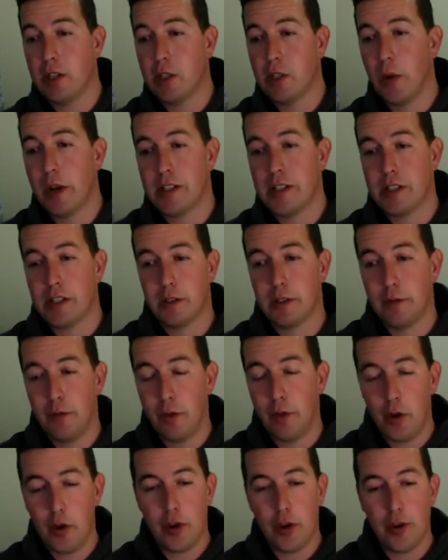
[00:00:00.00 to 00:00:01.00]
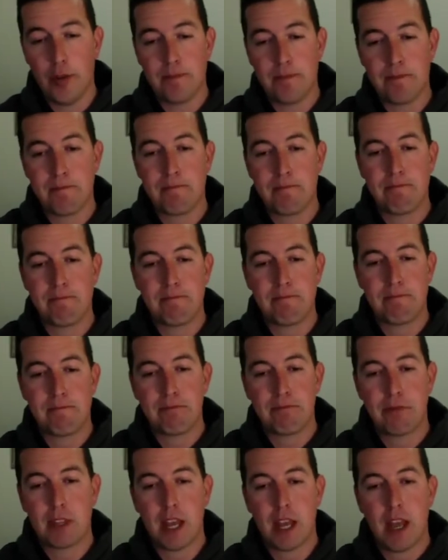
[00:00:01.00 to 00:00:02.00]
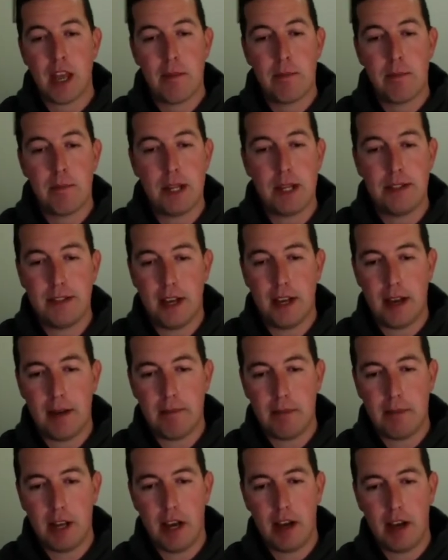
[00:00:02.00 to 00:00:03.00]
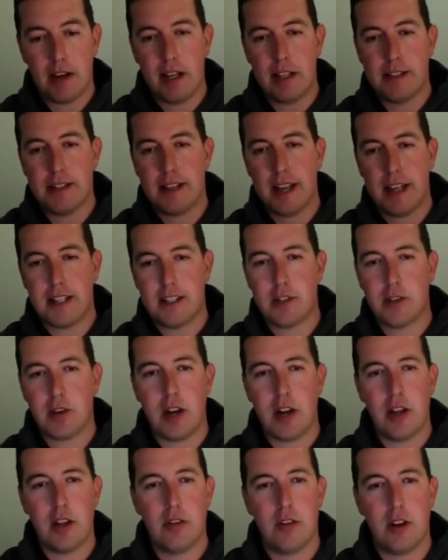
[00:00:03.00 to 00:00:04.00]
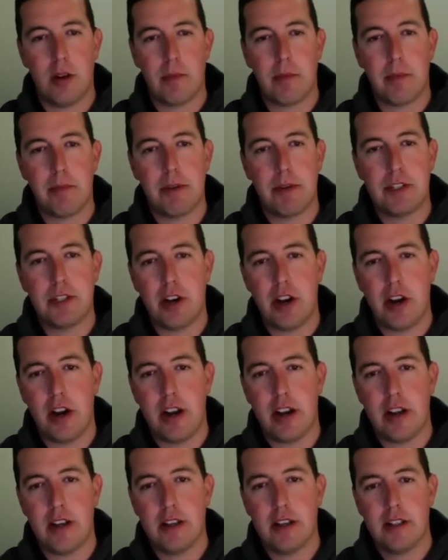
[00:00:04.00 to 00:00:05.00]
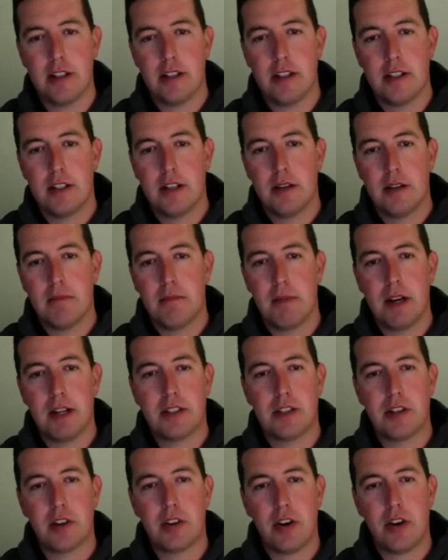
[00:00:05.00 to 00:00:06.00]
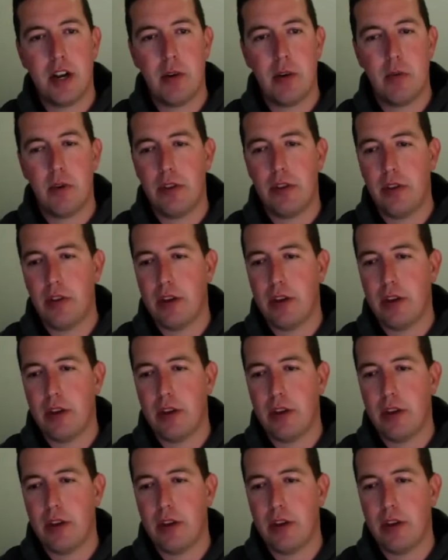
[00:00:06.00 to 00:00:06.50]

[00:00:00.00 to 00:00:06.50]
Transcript: questions for you. But yeah, let's get straight into it. I'm going to be sharing my screen with you